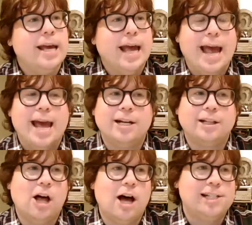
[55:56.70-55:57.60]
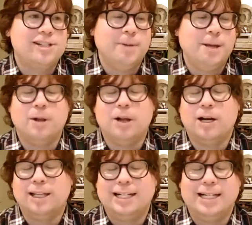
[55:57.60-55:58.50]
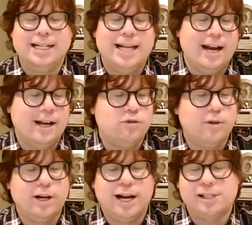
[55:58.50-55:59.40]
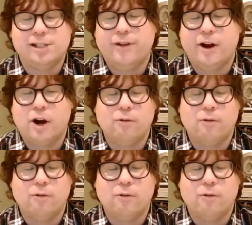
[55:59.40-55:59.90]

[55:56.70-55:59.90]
And lots of people are collecting data. Twitter has a very